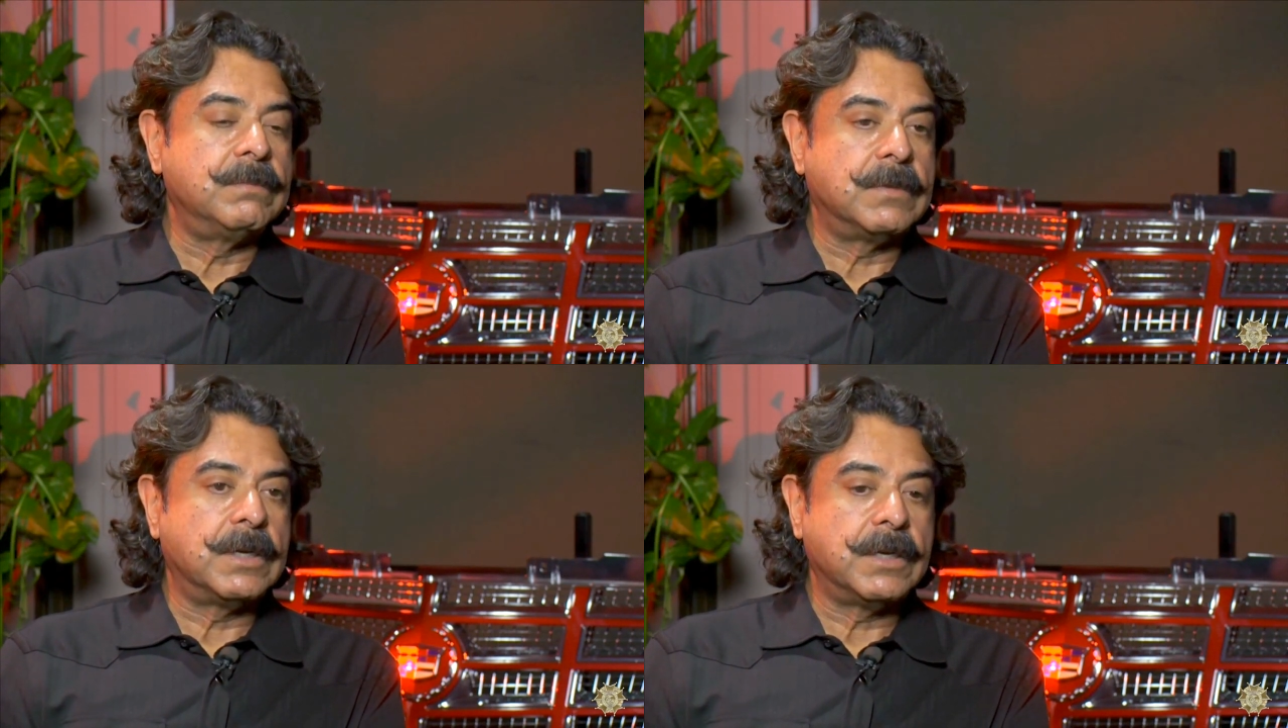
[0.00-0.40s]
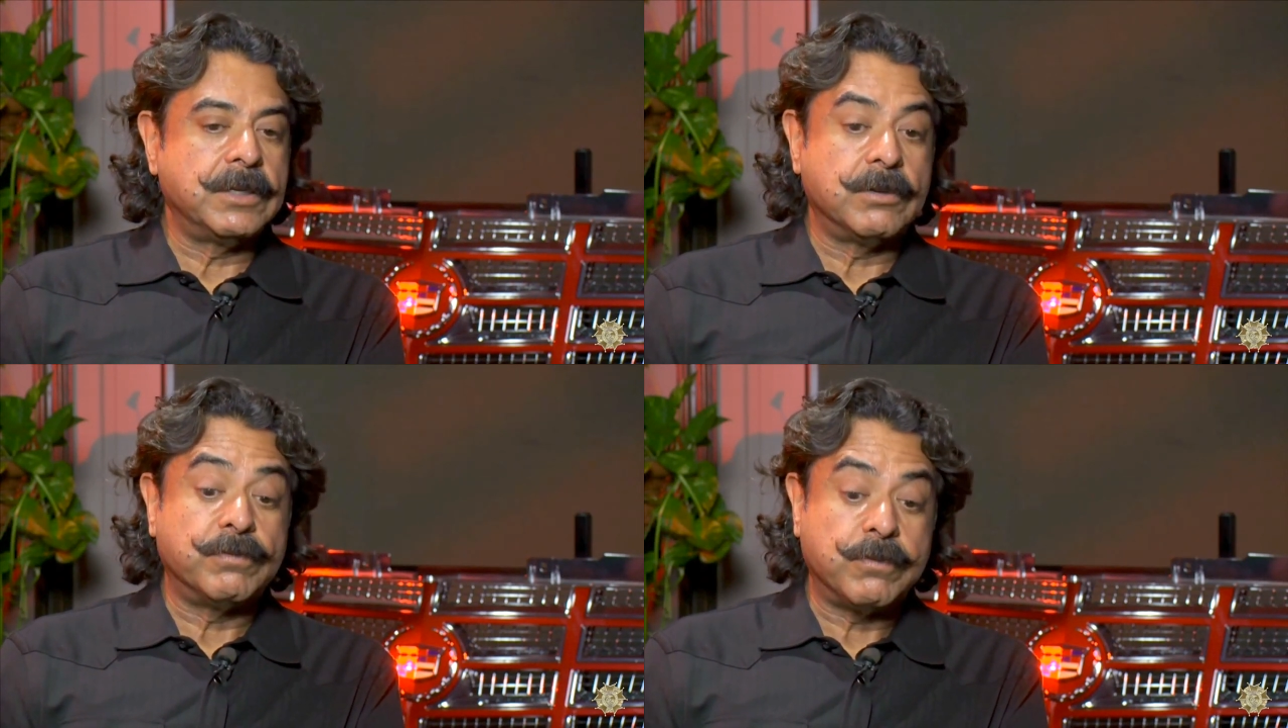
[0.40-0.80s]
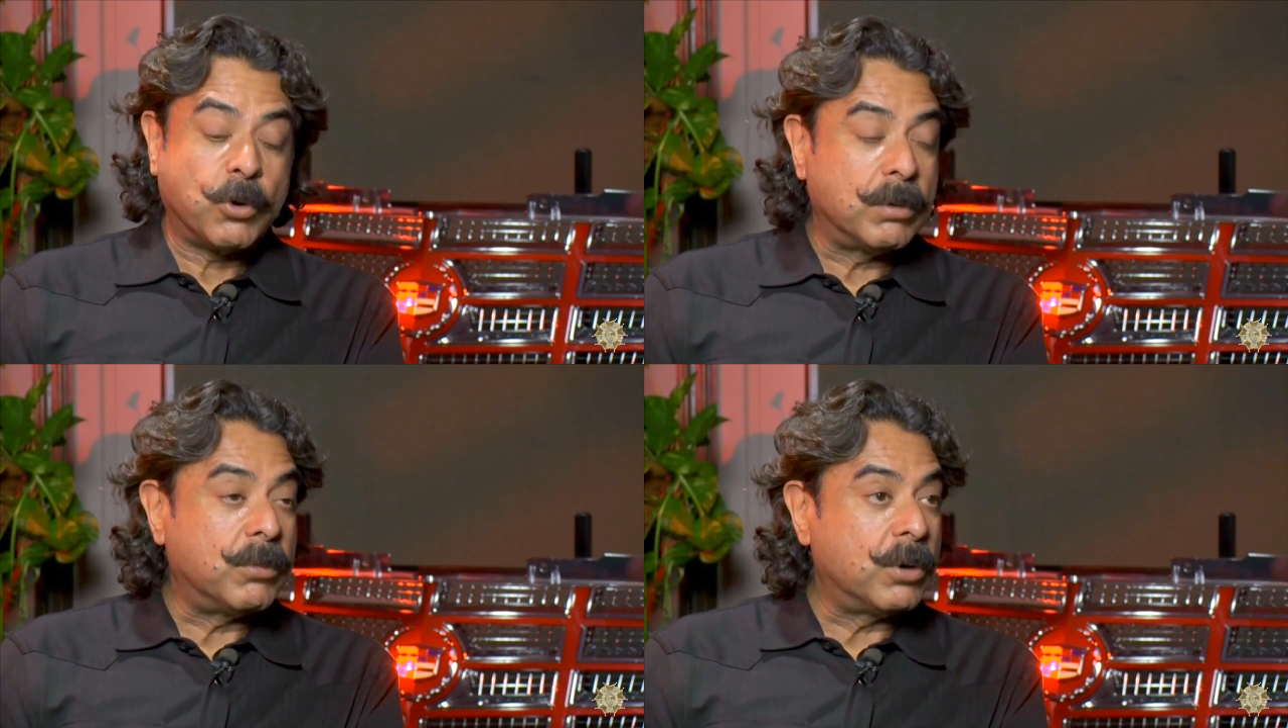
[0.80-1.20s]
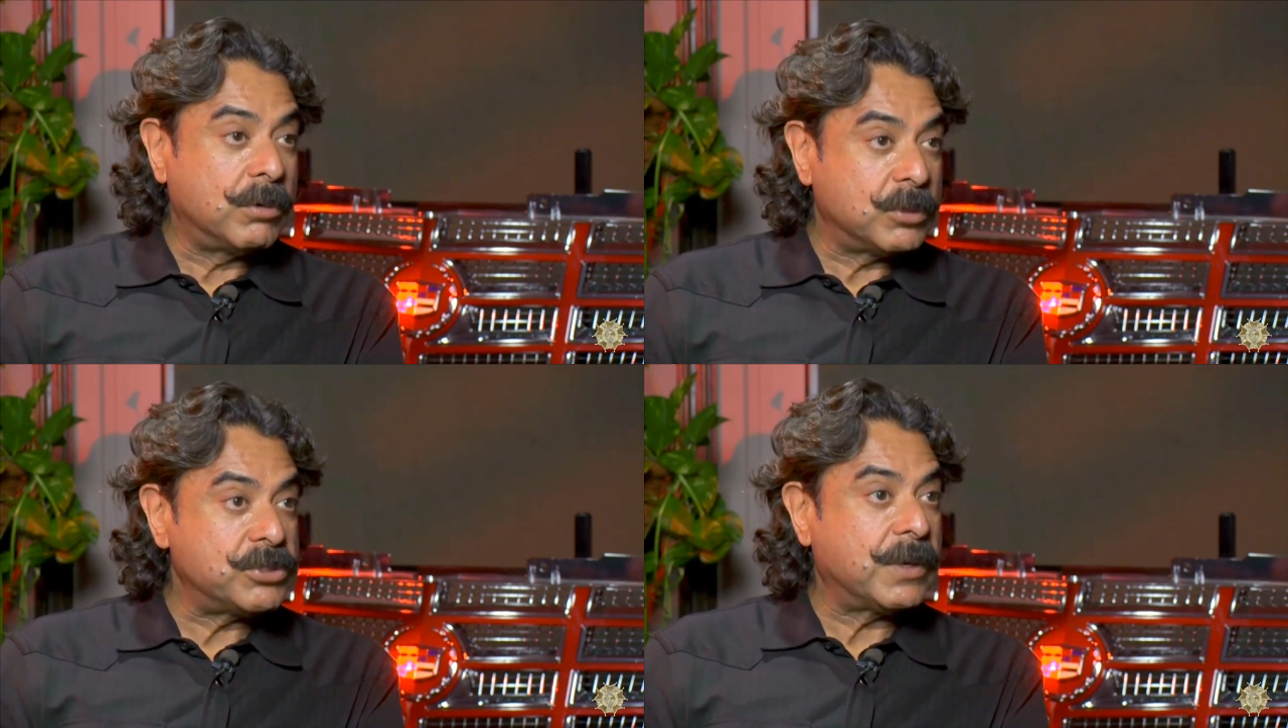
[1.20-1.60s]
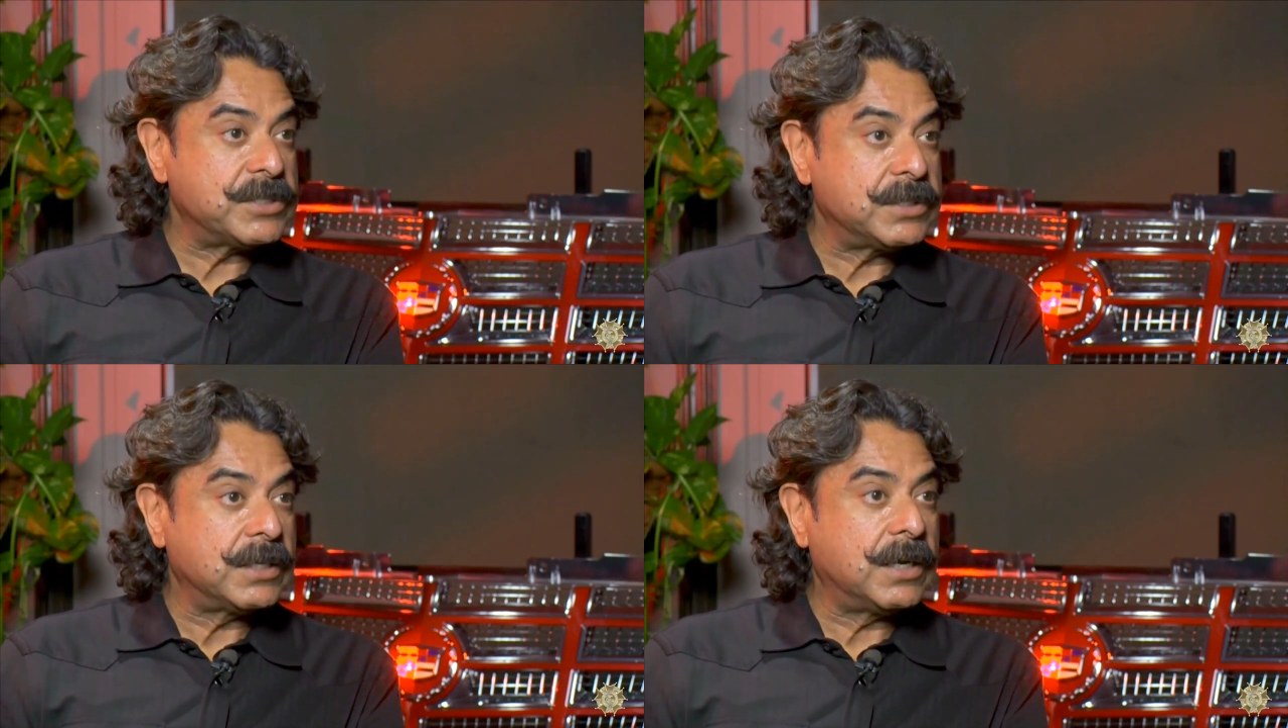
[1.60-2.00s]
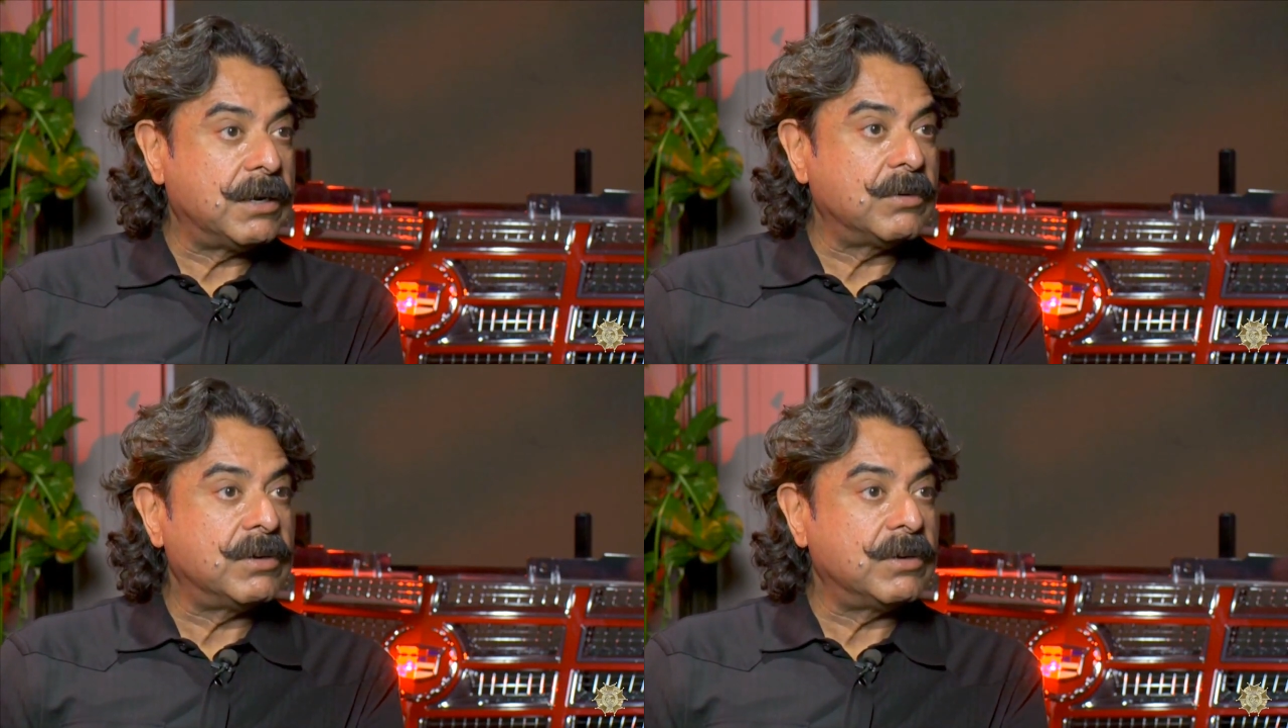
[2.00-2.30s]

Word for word: uh, you know floorboard was rusted out